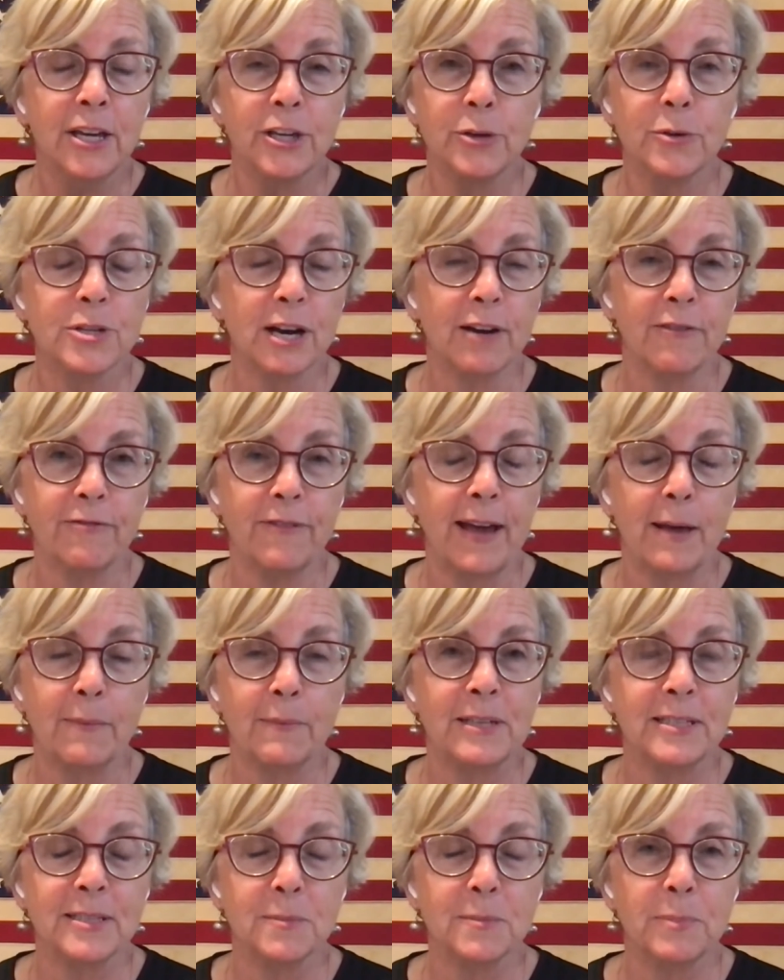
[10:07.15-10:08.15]
Utah
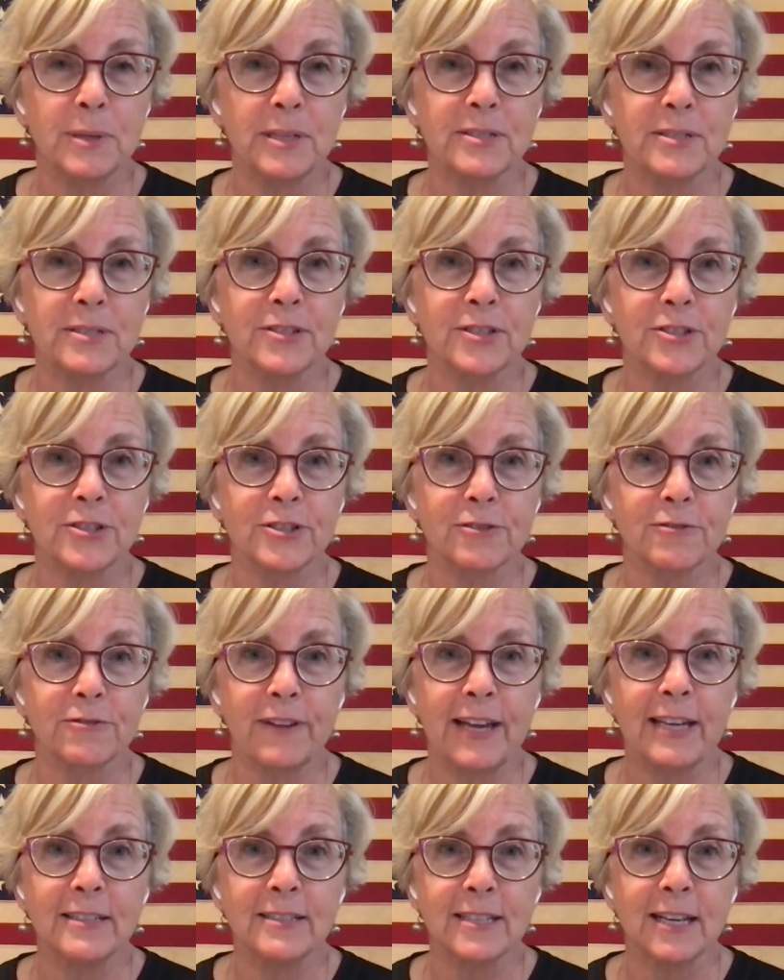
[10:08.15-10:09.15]
families and businesses are
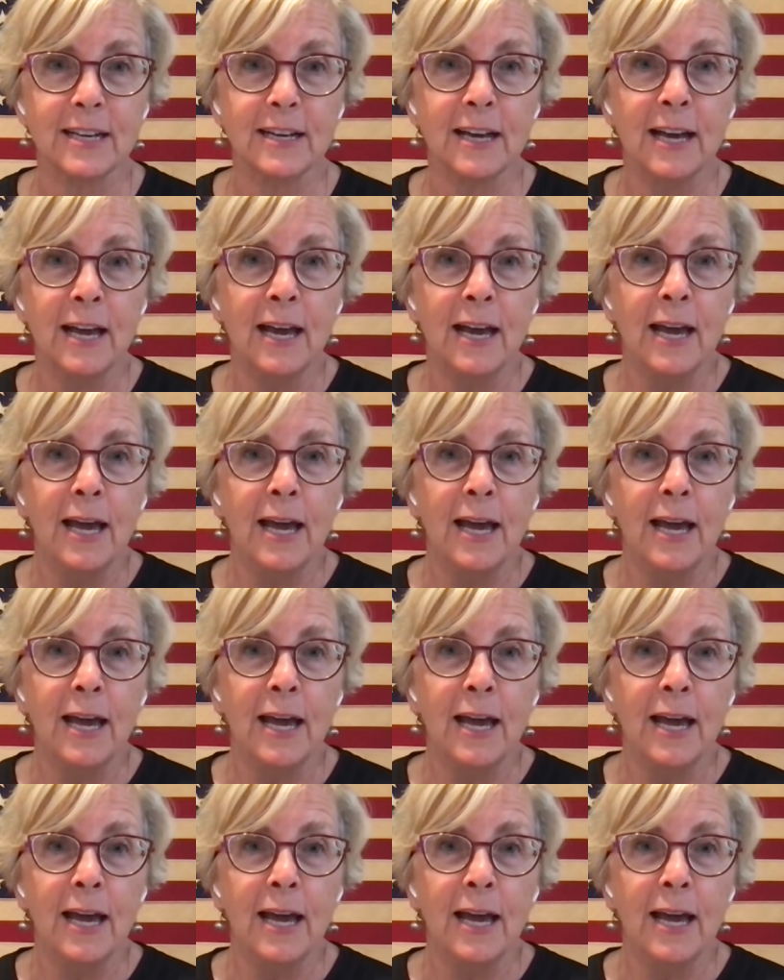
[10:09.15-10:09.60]
facing.